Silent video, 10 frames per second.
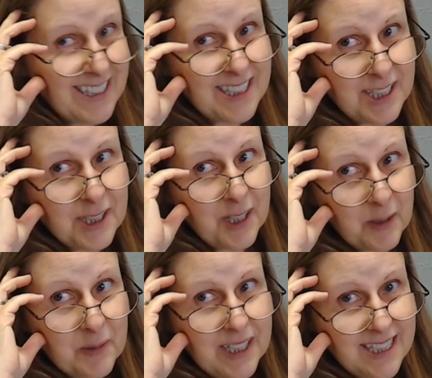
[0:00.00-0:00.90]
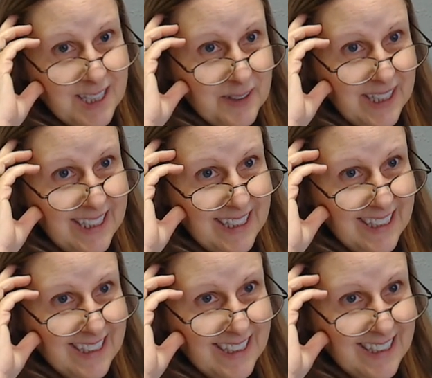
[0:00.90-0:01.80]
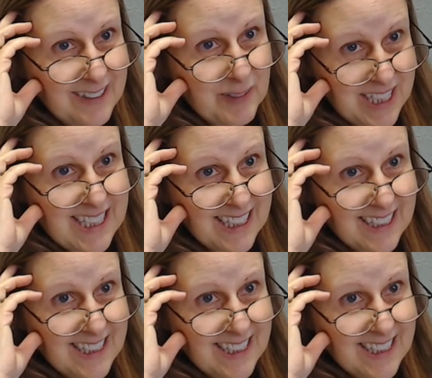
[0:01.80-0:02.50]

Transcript: Do you know what he's doing? What is it?